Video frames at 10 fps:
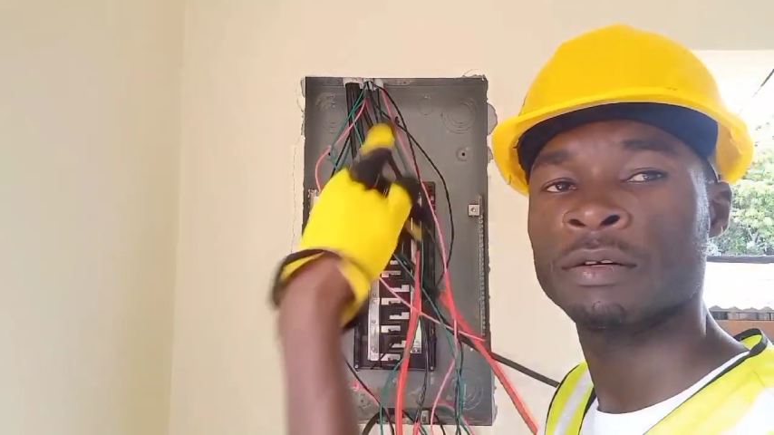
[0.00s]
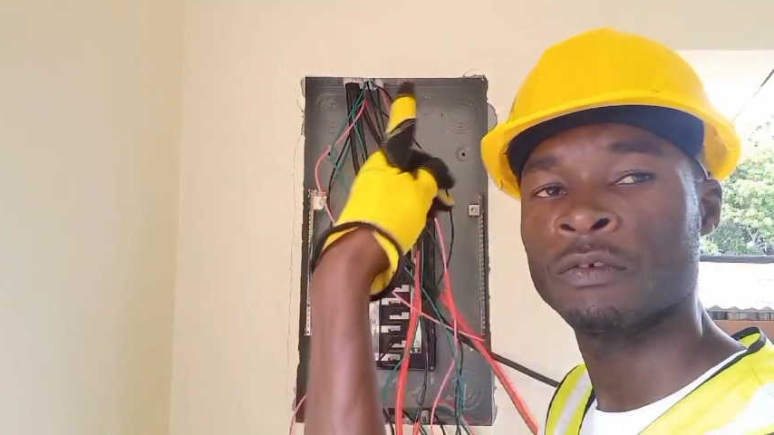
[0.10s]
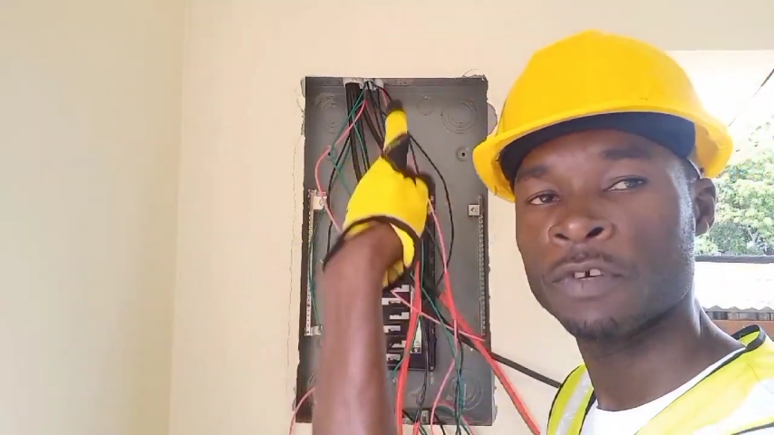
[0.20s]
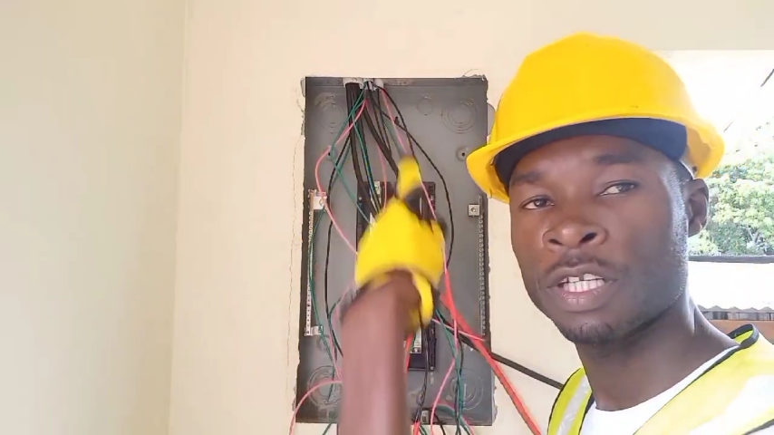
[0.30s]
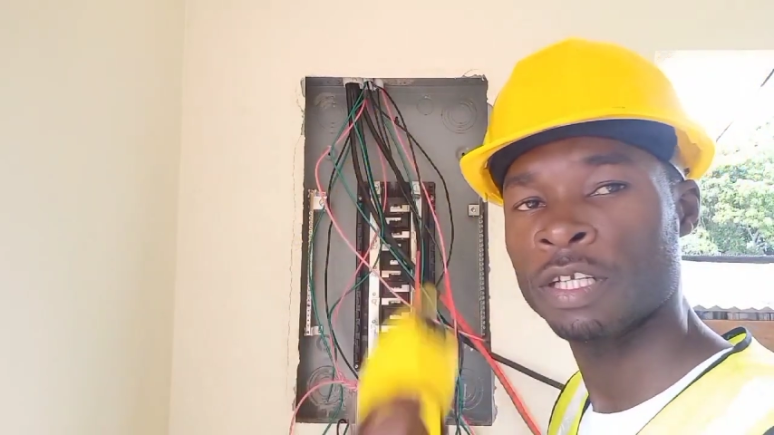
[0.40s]

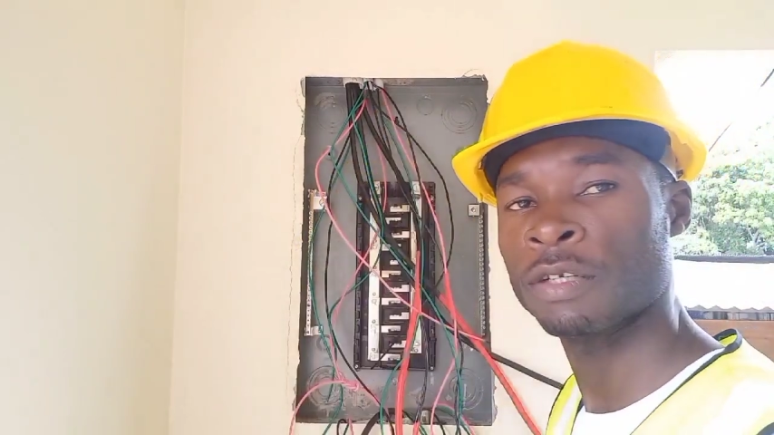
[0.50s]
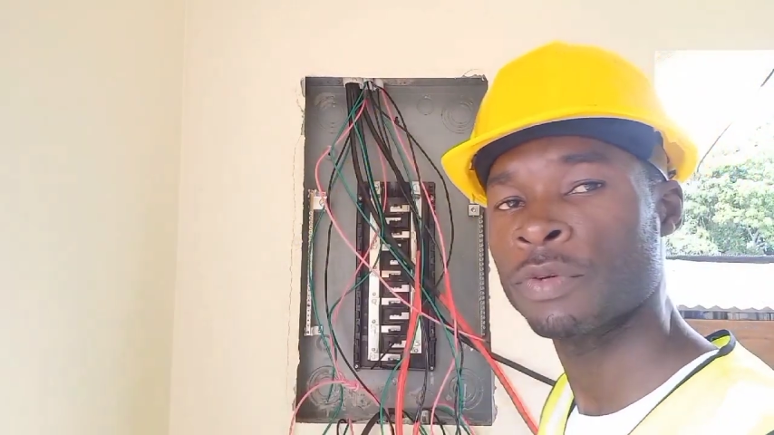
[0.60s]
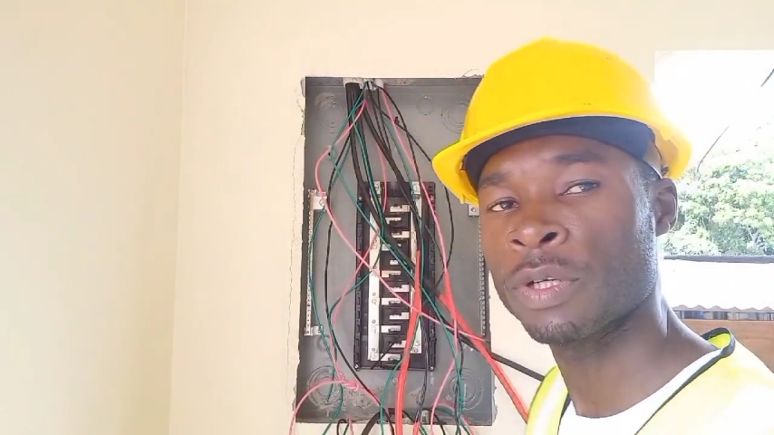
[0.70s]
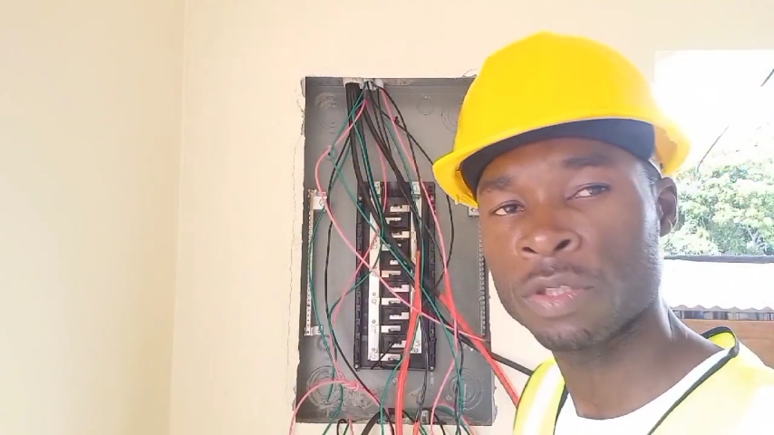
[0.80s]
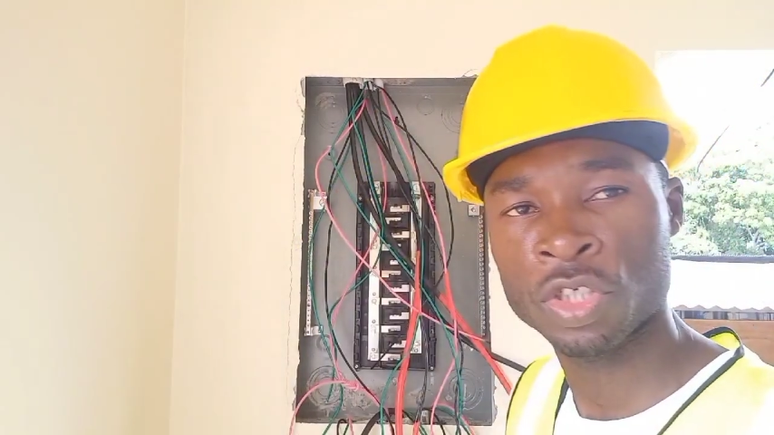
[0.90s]
over there
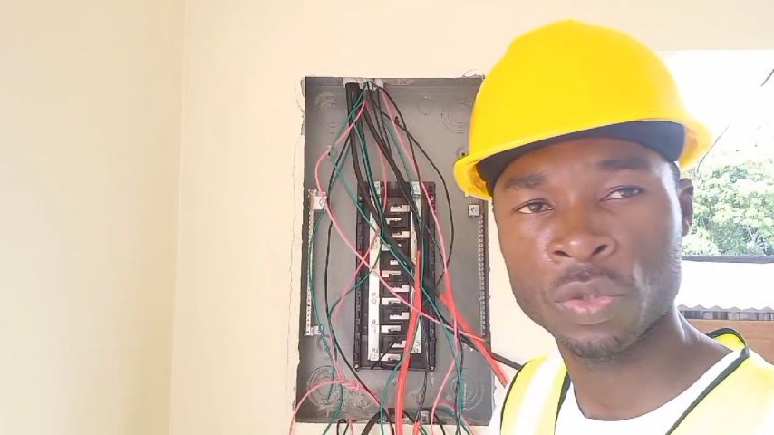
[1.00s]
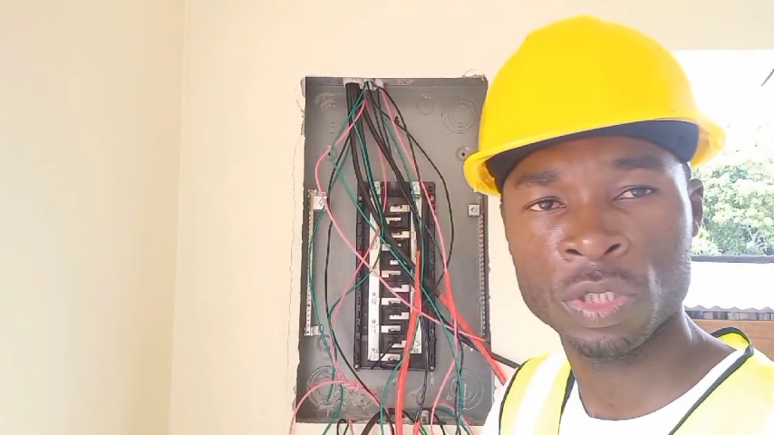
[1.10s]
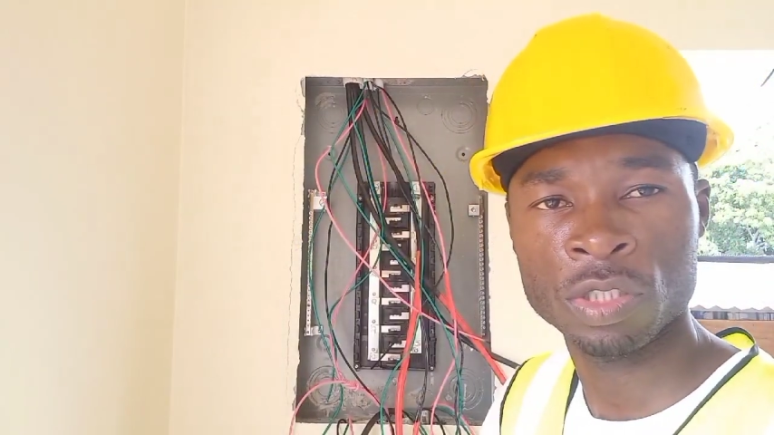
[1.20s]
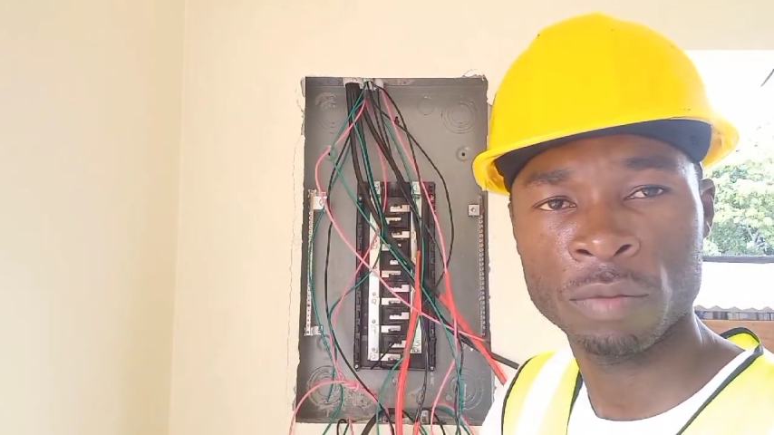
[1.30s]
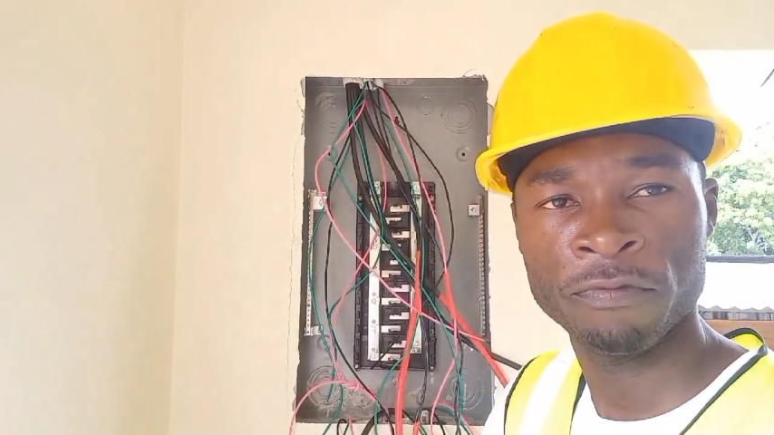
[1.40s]
we're gonna show you
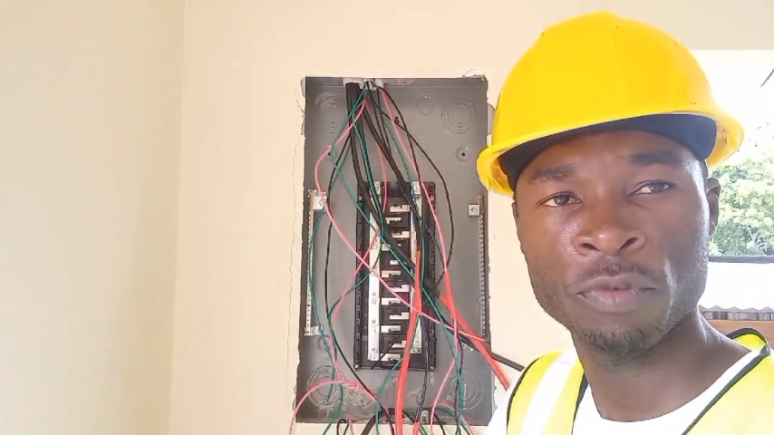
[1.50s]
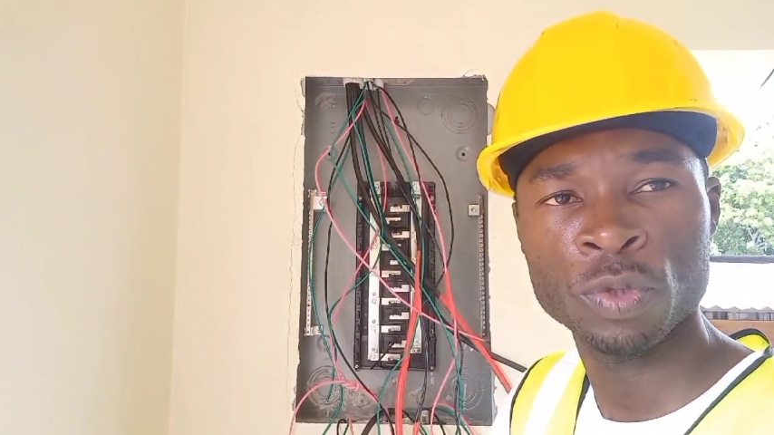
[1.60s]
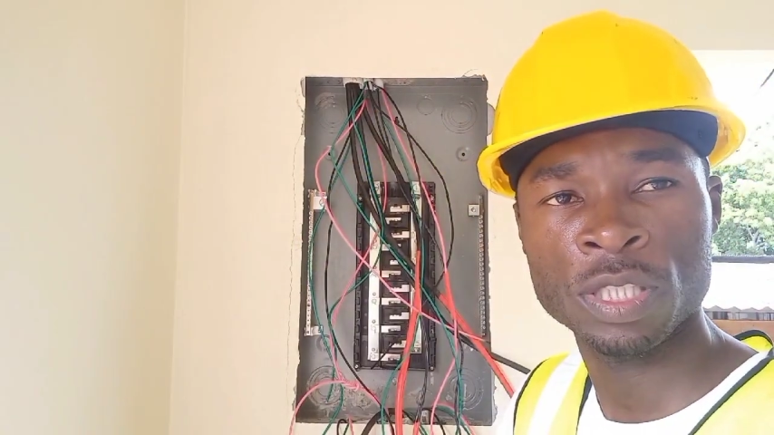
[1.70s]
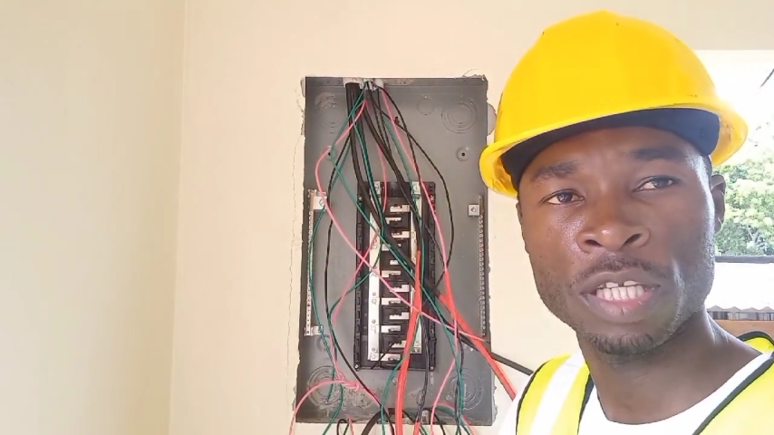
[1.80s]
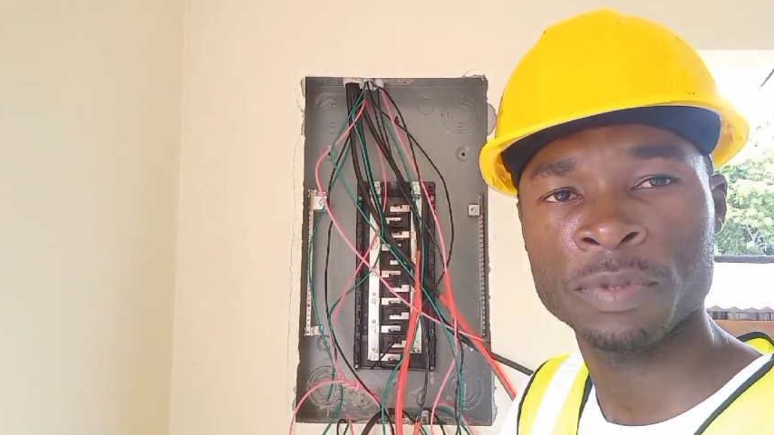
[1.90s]
some few
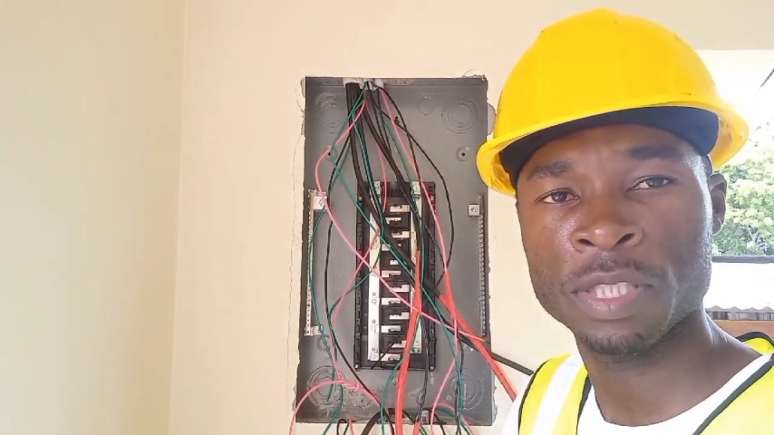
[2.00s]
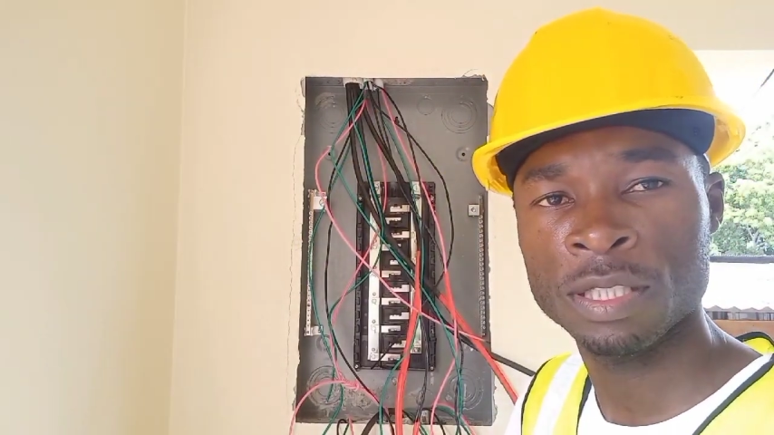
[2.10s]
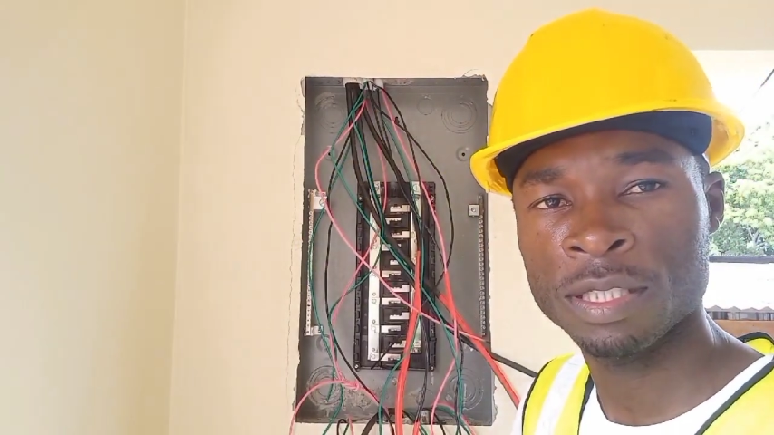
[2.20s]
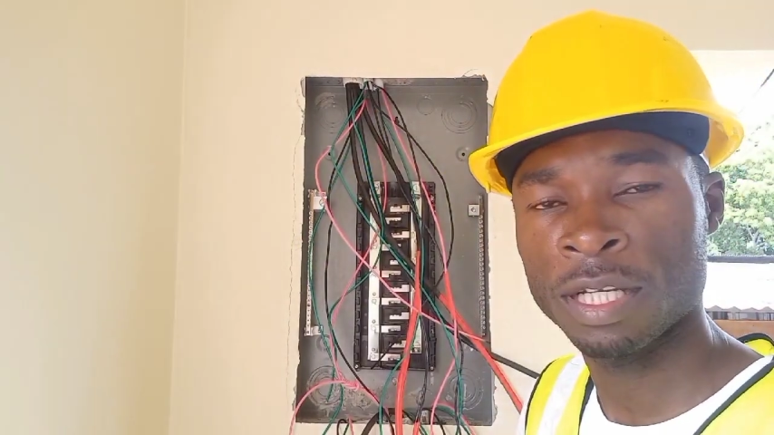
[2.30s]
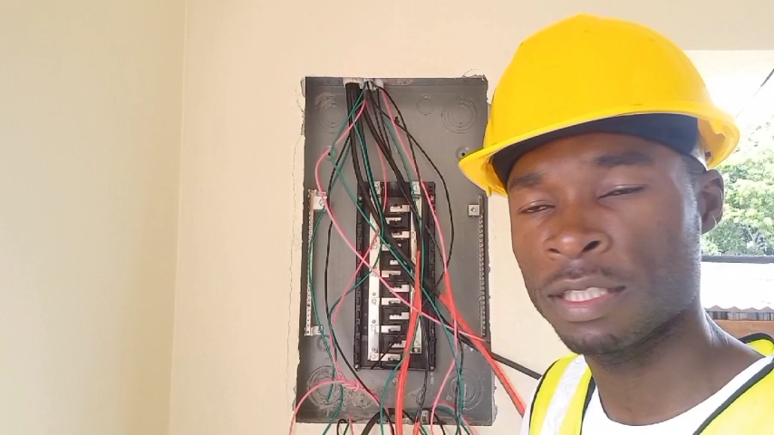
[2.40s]
steps in
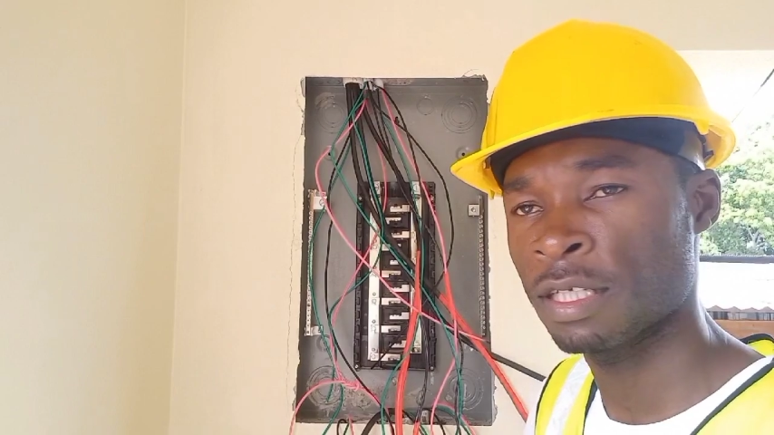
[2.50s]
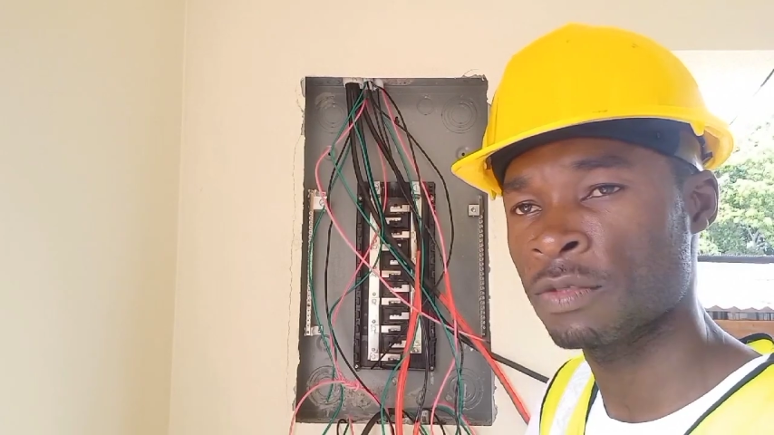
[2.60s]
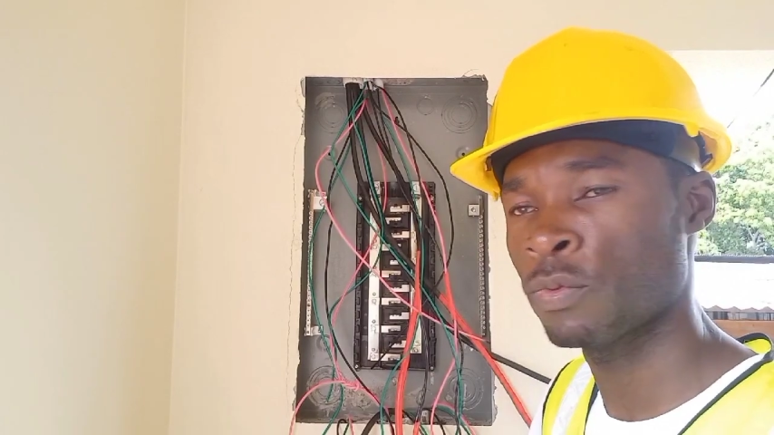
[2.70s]
that as